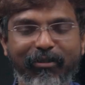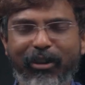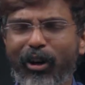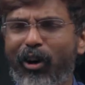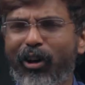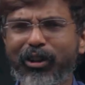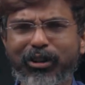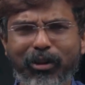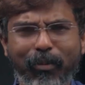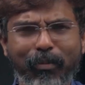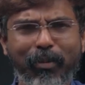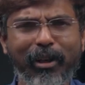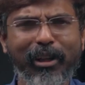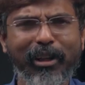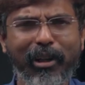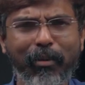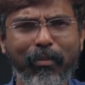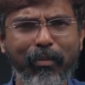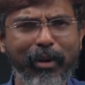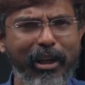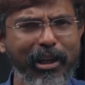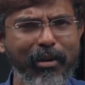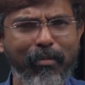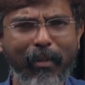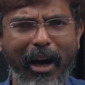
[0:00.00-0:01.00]
We also built the
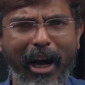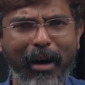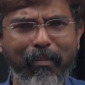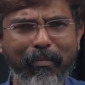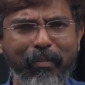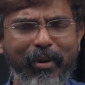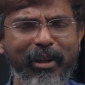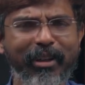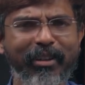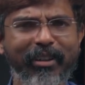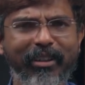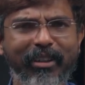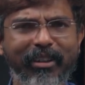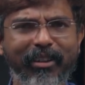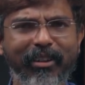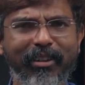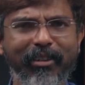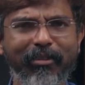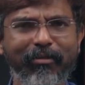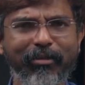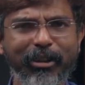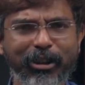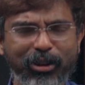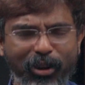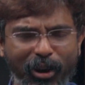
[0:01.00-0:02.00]
BHIM app,
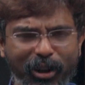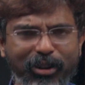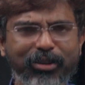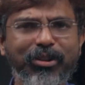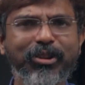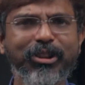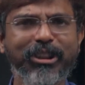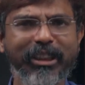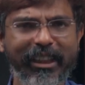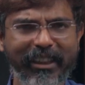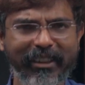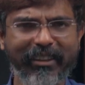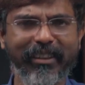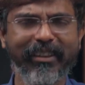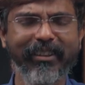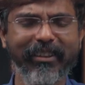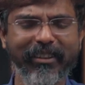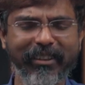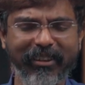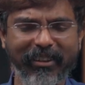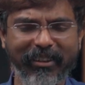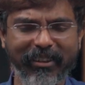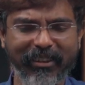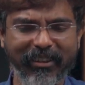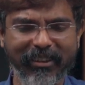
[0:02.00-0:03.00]
uh, which also set
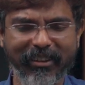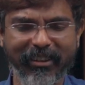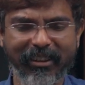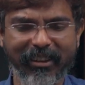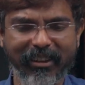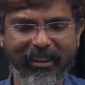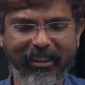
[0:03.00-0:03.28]
uh,